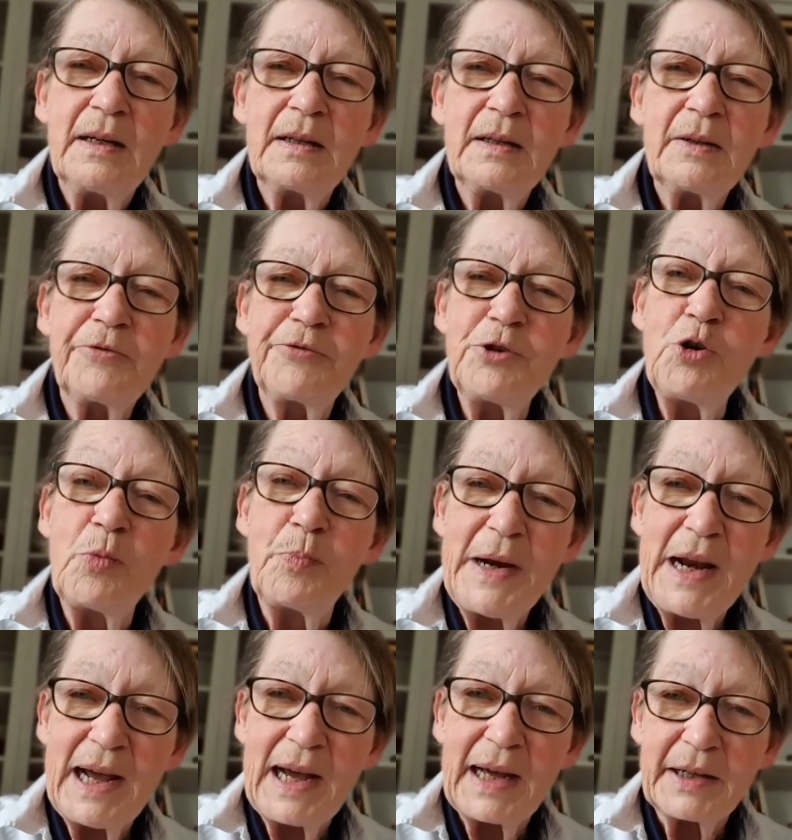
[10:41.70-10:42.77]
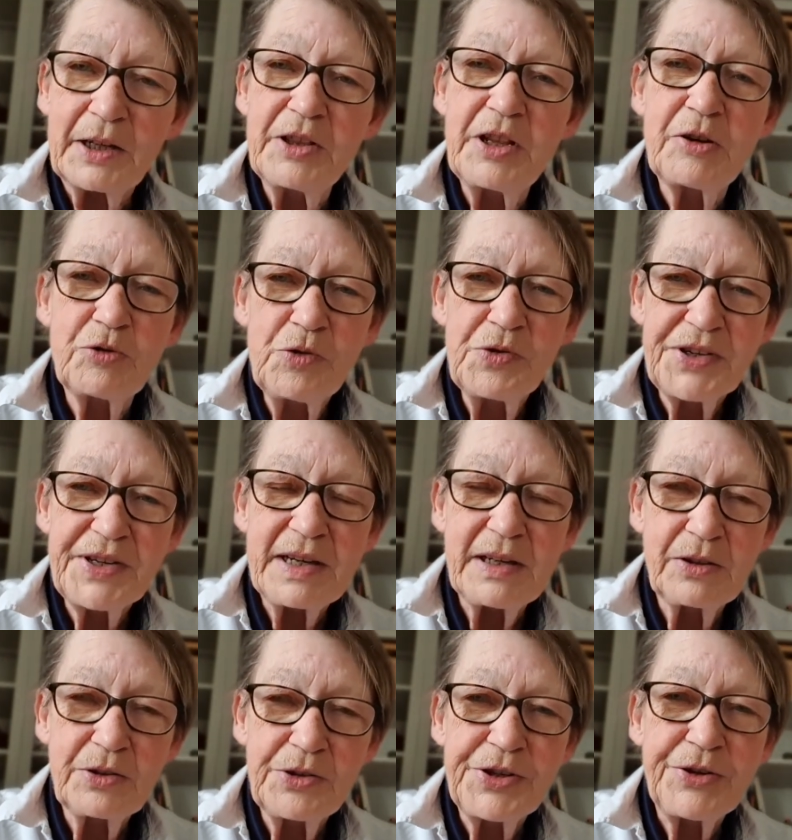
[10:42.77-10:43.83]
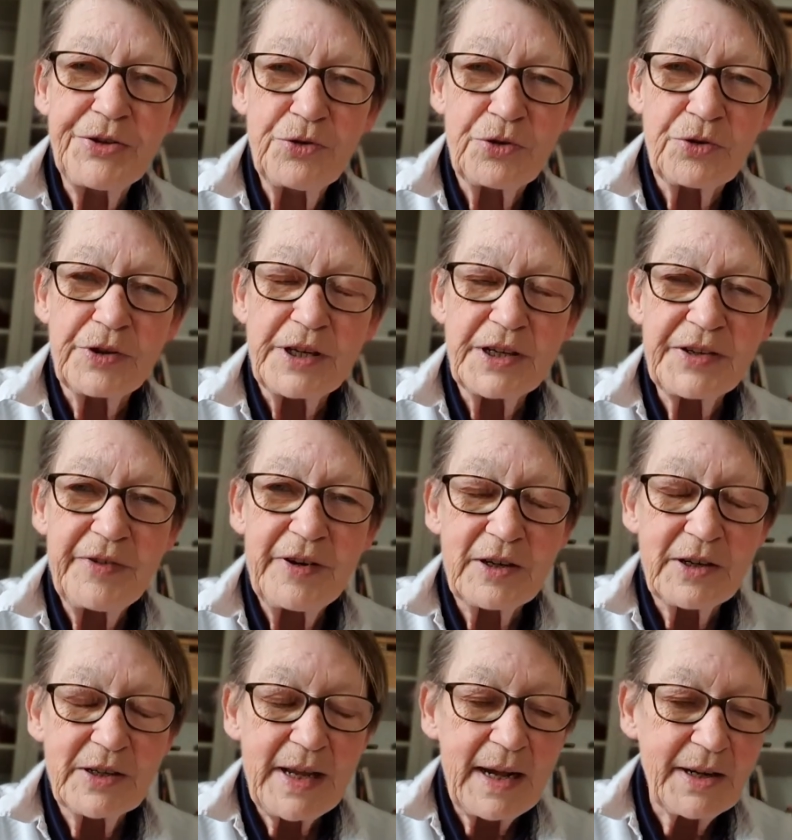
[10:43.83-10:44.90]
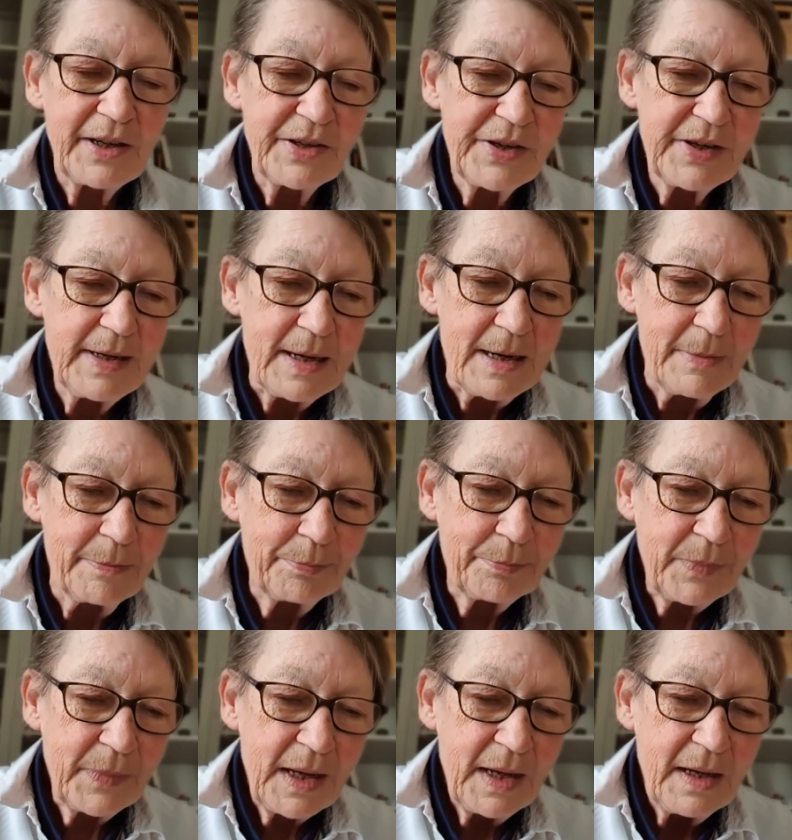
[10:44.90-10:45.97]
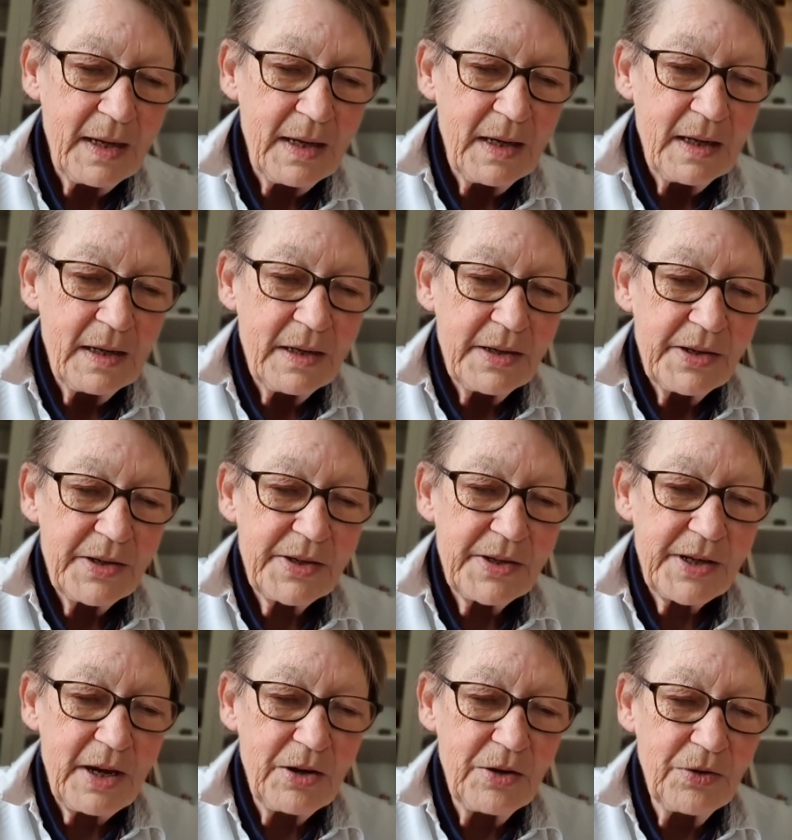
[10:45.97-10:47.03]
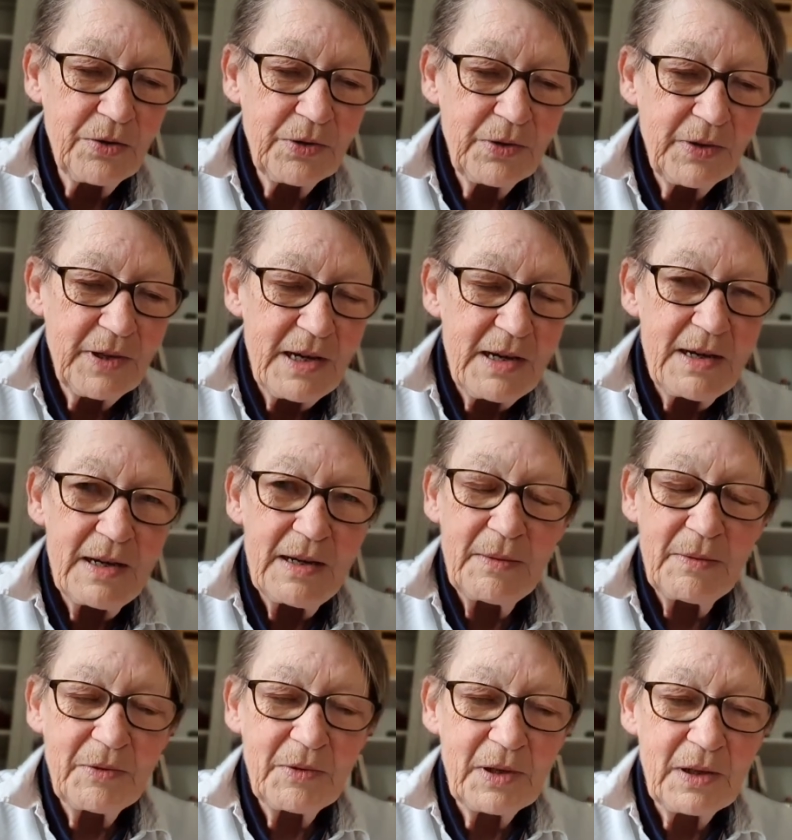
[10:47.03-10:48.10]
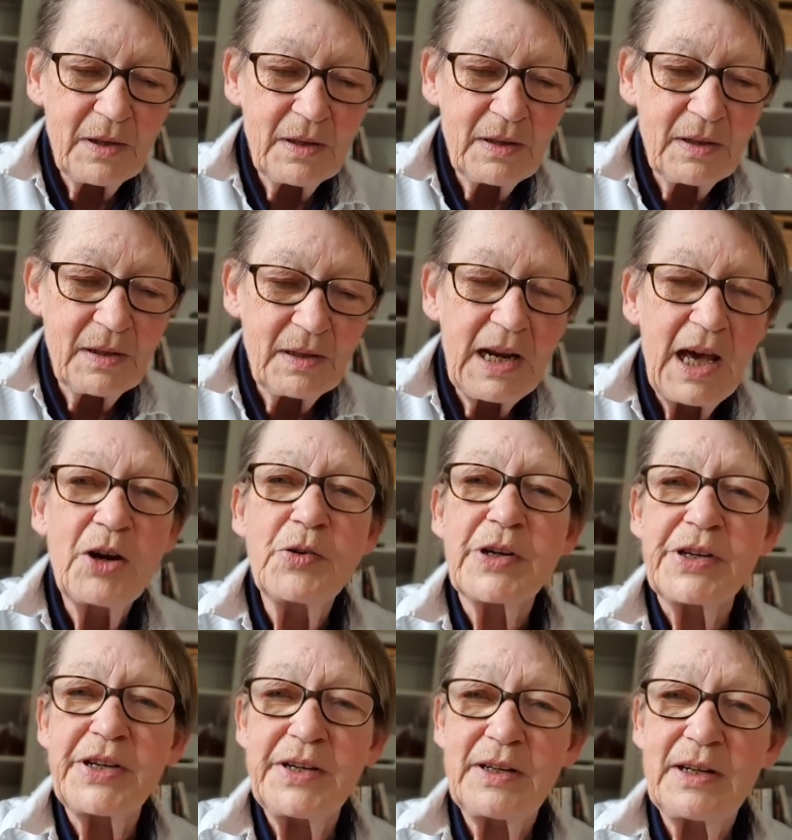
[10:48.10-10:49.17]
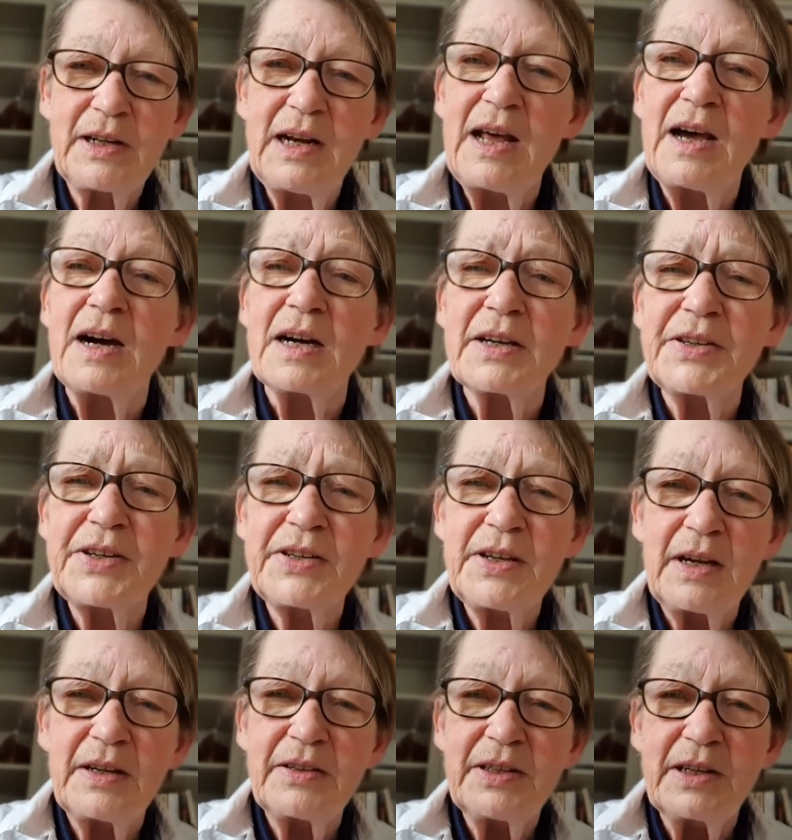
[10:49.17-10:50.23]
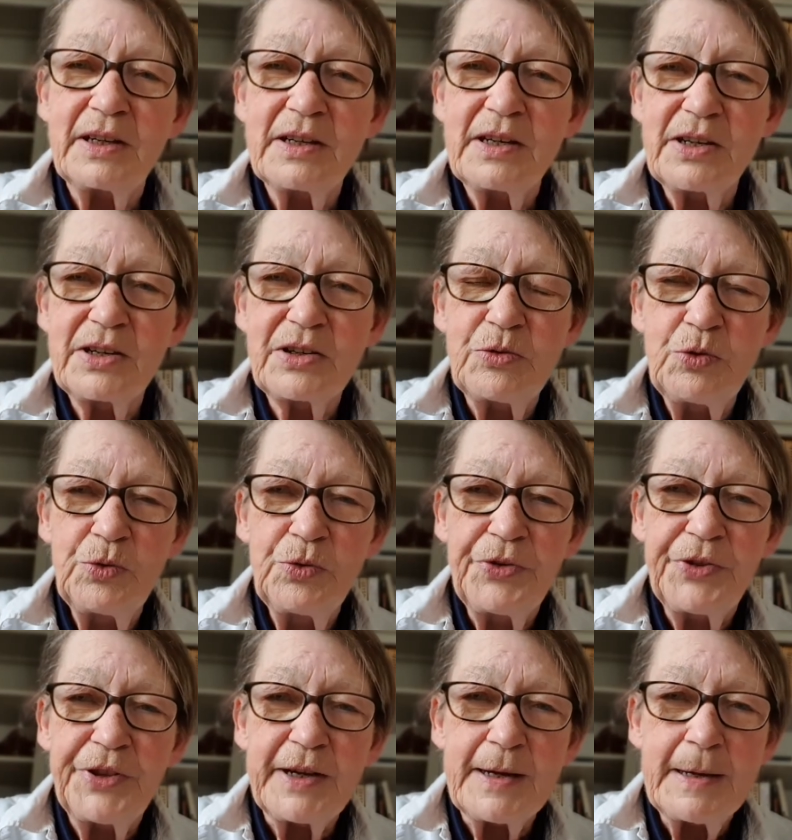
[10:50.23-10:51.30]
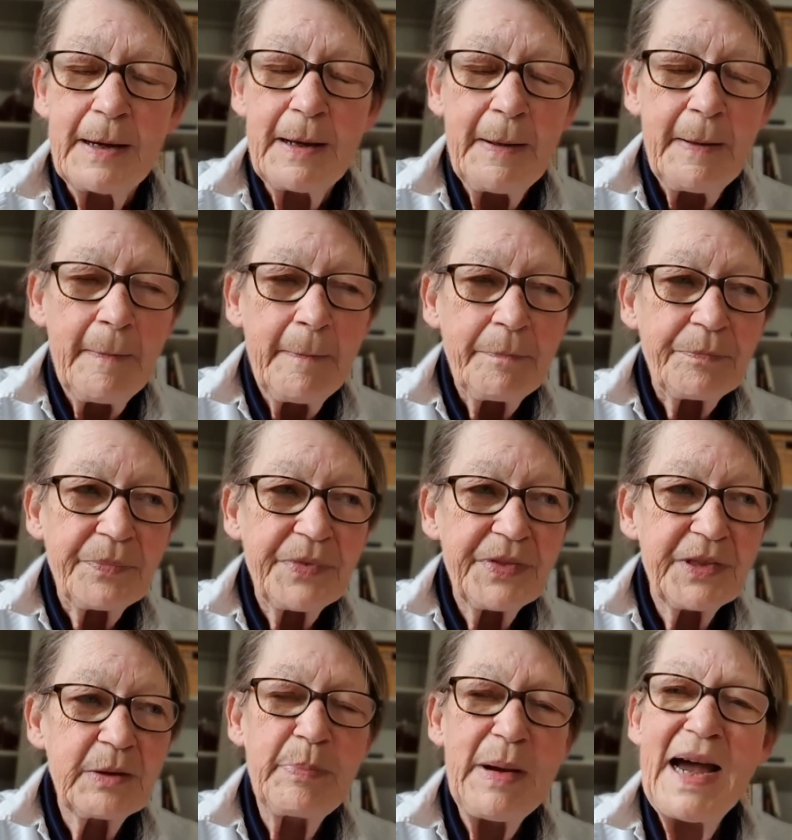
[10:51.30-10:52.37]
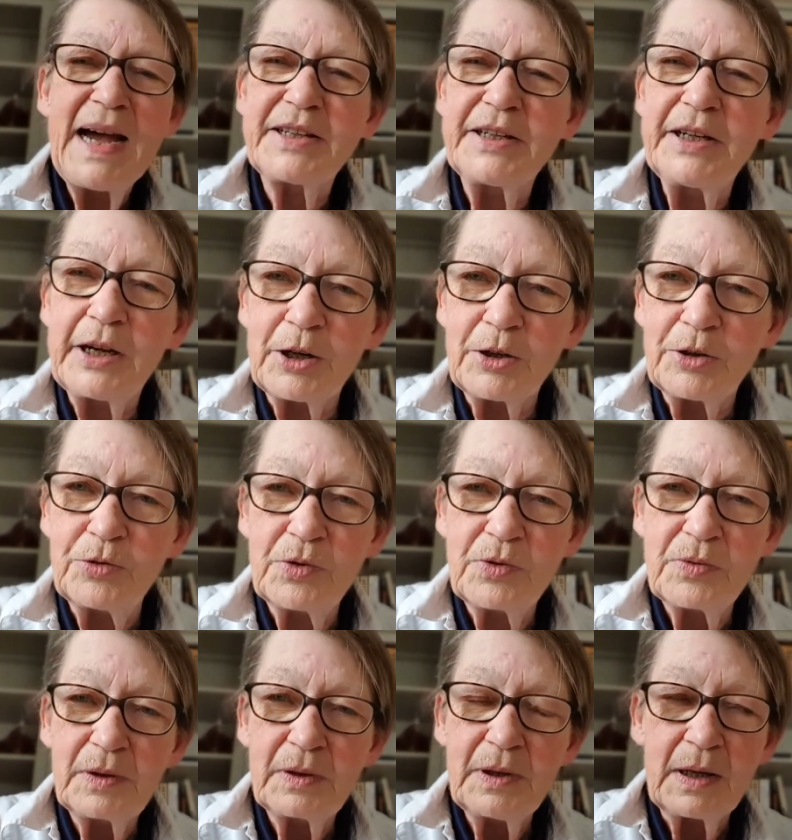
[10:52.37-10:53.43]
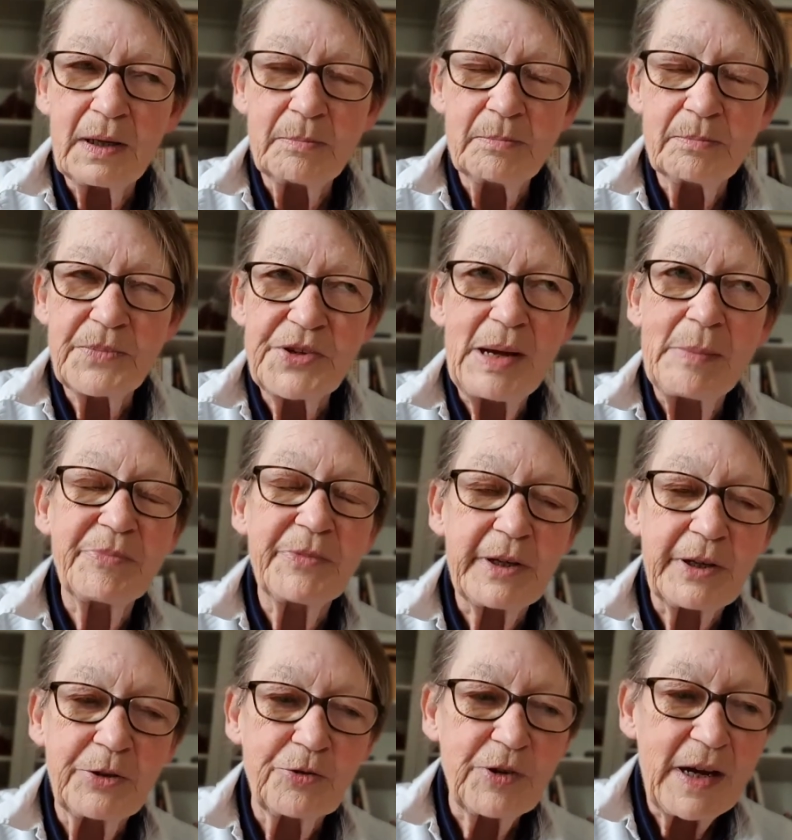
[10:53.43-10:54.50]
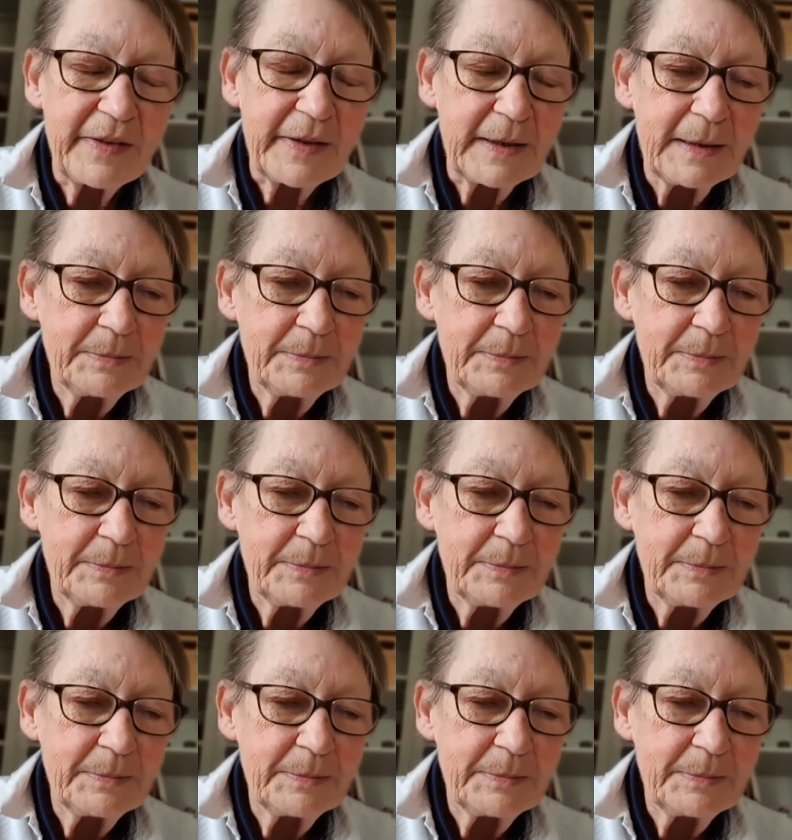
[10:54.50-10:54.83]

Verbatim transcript: floor plan, and they're all single story as far as I can see. So the lowest class, I think, is called the the patio um, something or other.